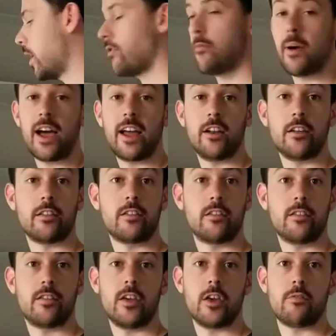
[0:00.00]
quick reminders,
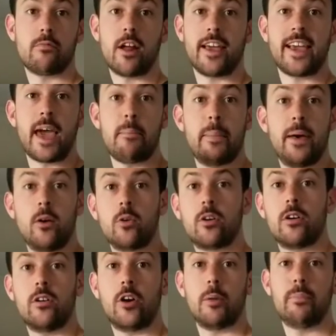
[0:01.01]
so you can write "get milk"
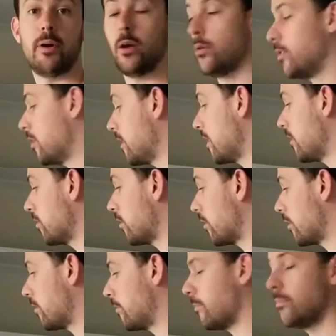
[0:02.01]
on a post-it and
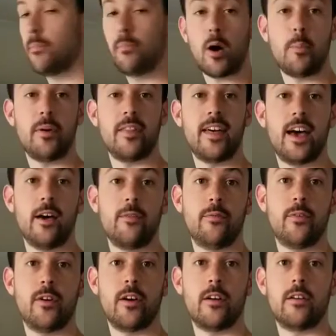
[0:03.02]
just pop it there
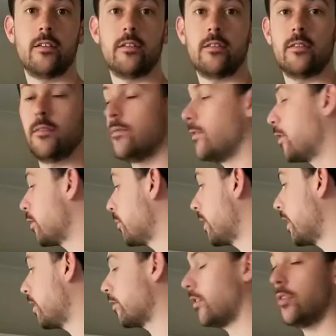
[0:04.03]
for
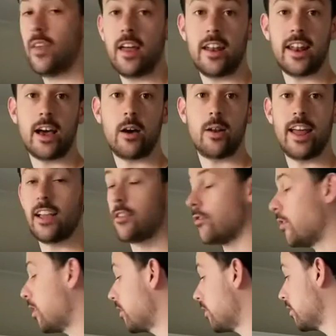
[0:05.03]
someone else who's heading out
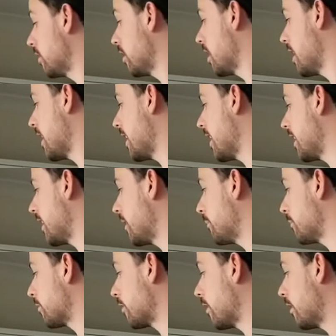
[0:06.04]
later on.
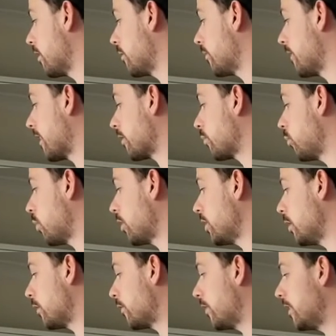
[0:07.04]
So that's one
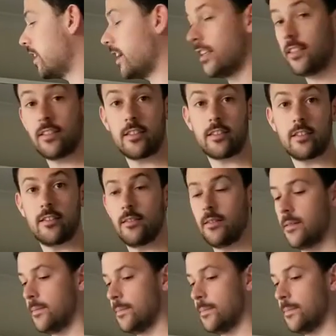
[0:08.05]
use for the discs.